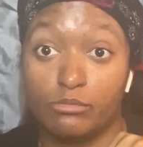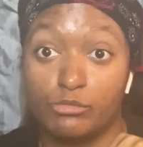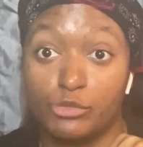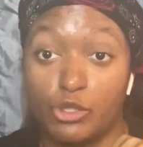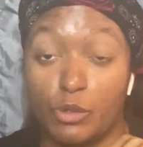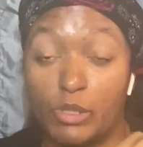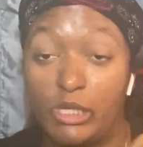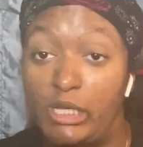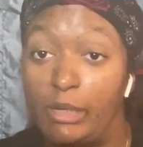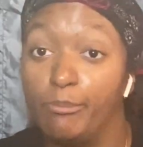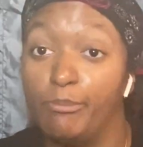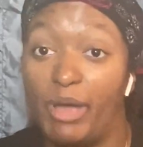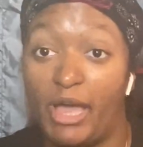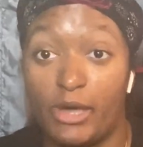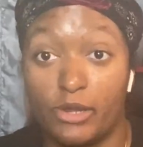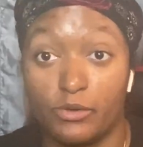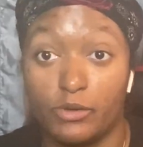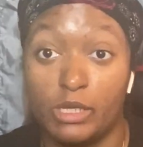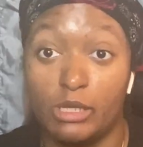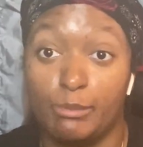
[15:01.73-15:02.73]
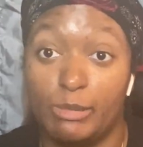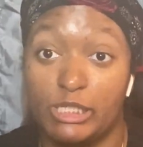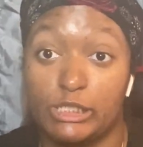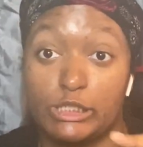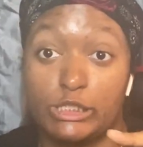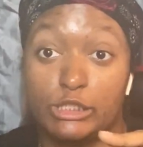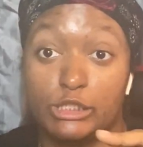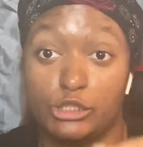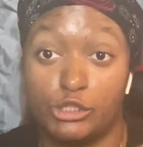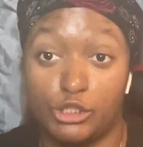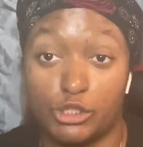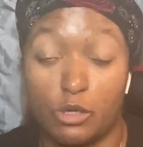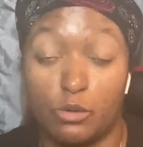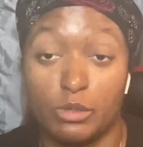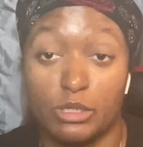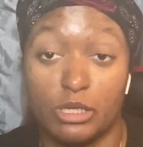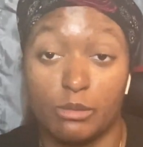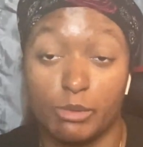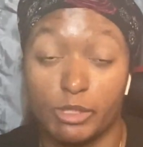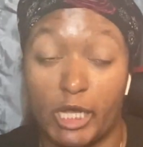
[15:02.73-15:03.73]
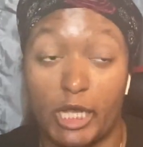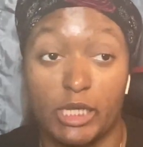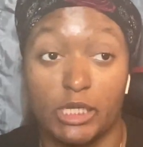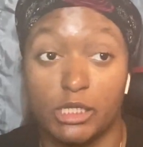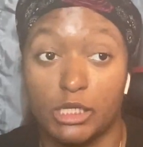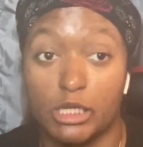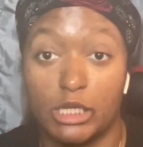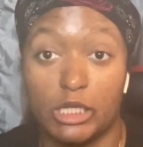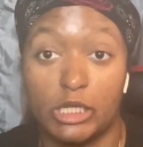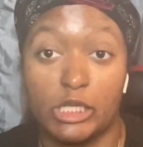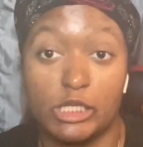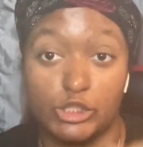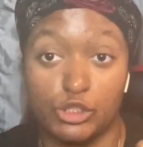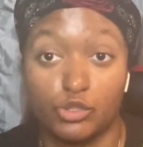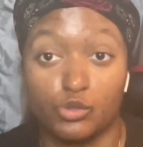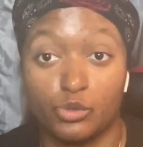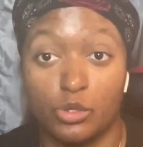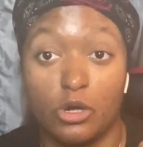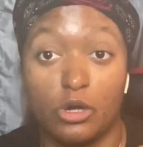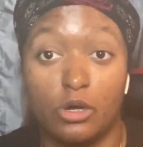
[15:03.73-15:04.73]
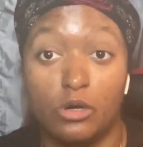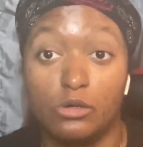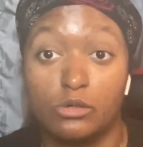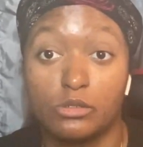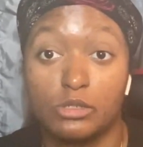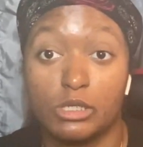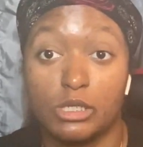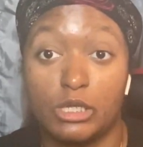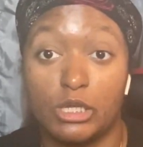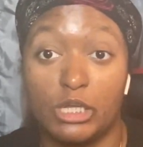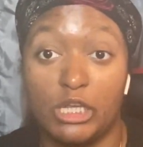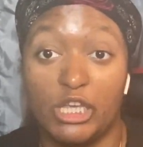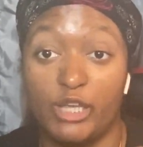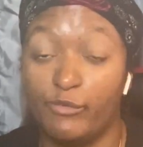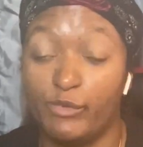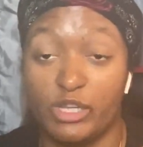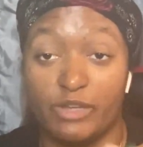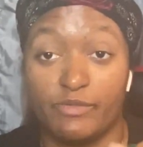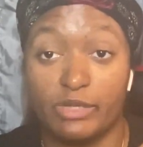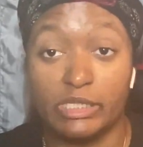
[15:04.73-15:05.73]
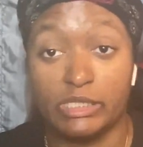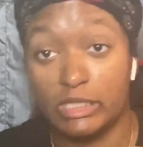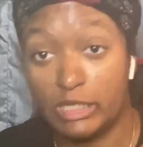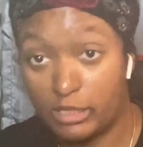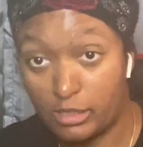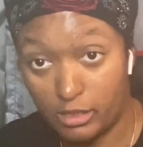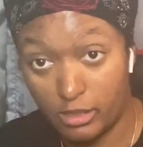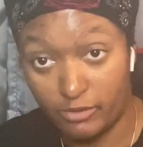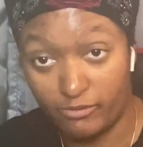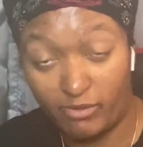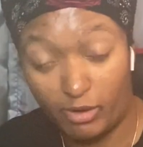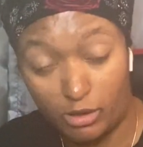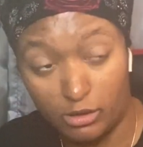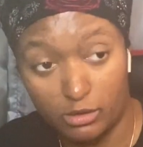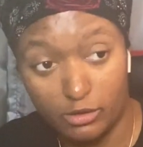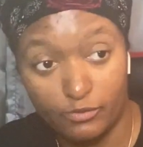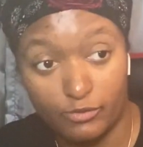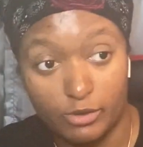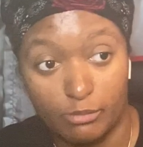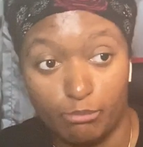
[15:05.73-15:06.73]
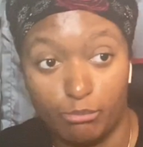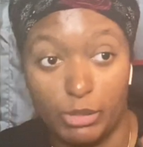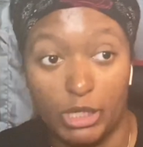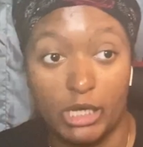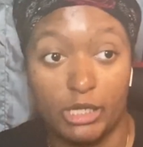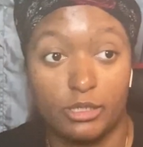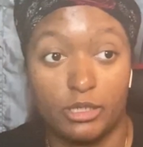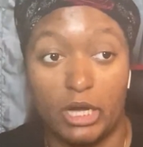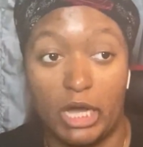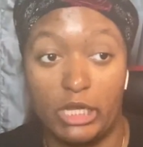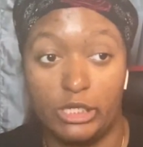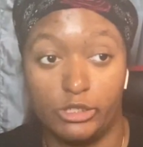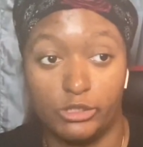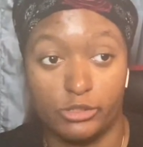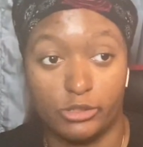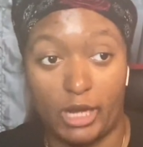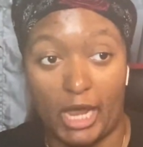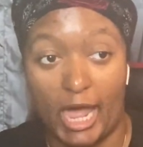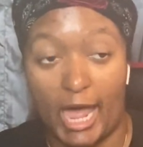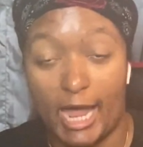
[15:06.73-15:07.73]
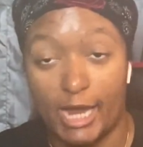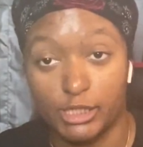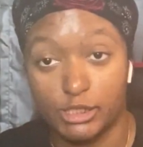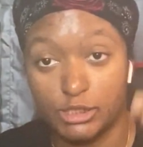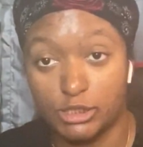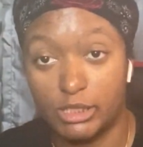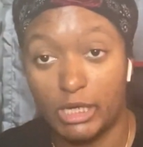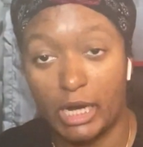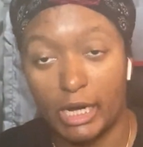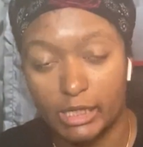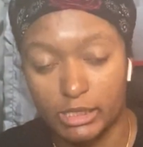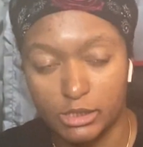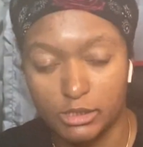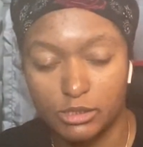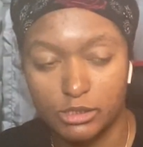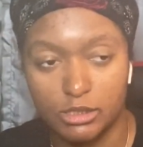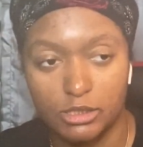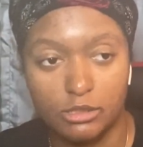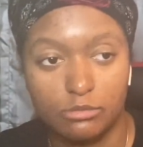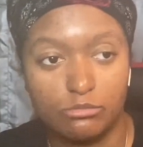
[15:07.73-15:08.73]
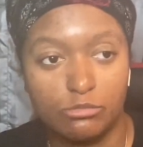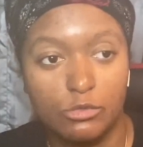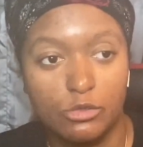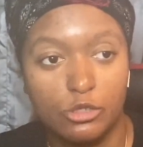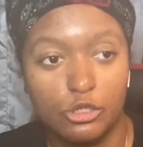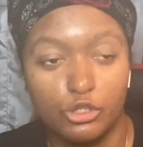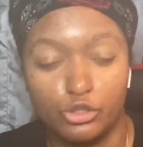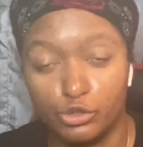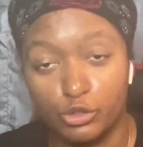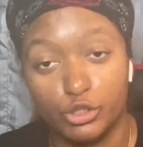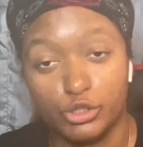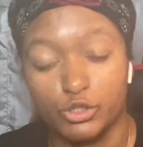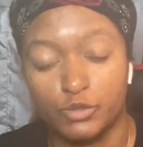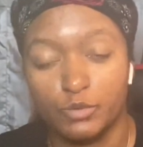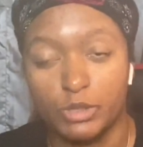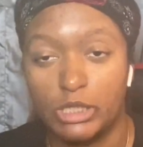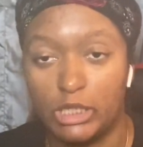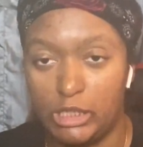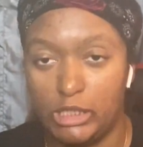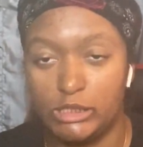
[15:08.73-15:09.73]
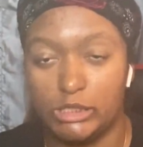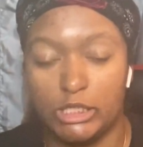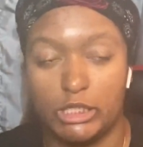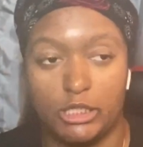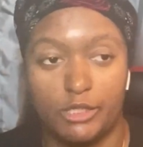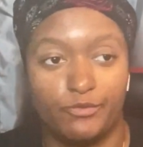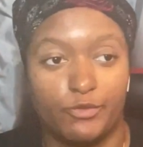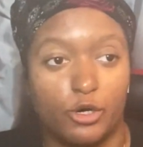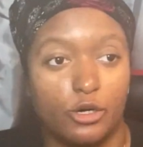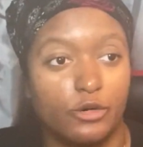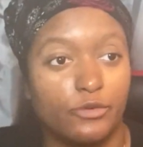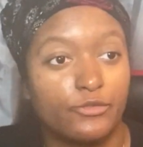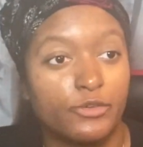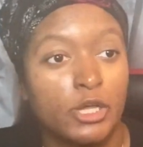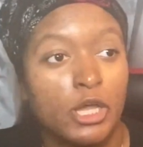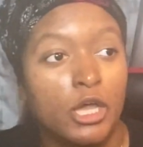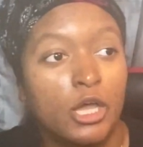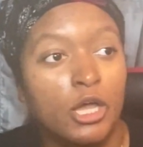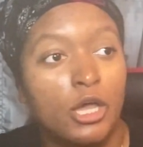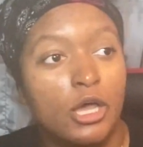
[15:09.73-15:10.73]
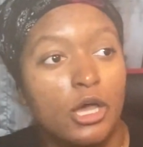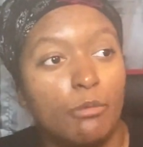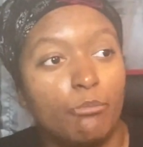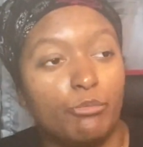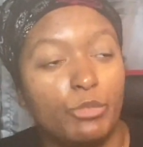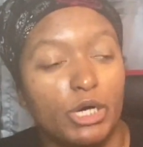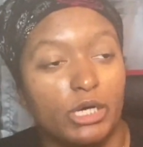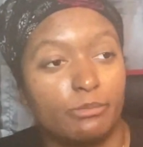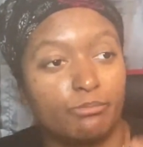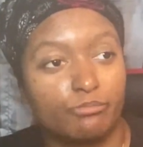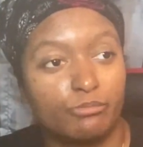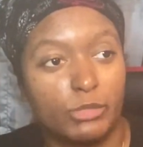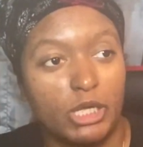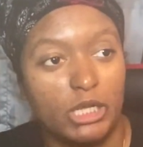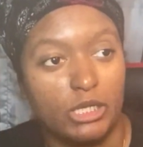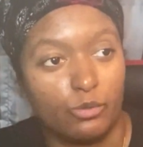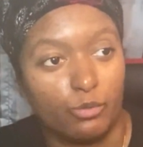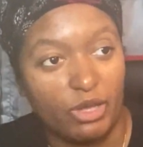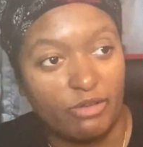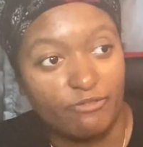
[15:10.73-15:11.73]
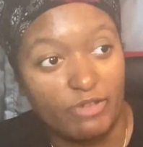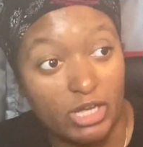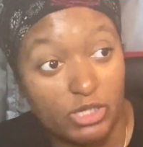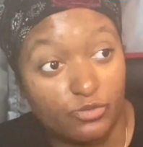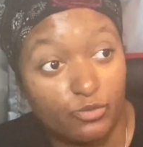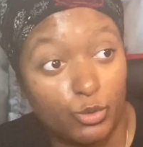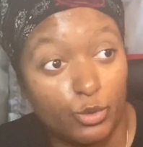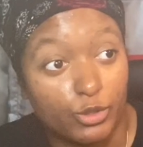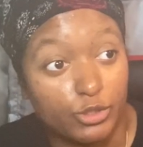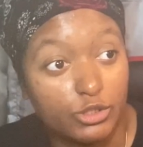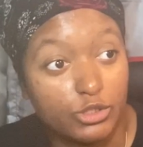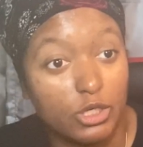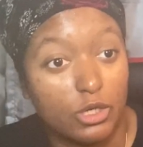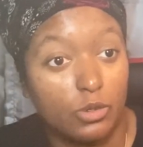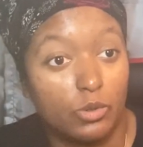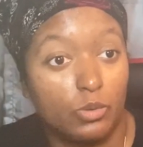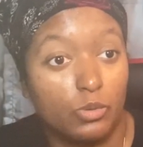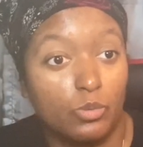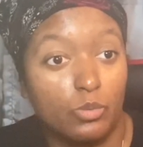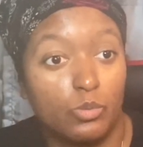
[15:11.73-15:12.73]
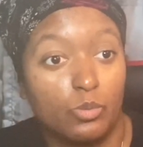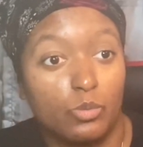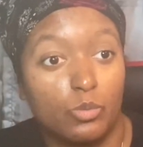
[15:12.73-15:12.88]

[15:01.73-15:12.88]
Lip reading: so he can battle him and show him like he's strong, even if he didn't evolve. But under Ash guidance and nurturing, he did evolve. But anyway, fast forward. So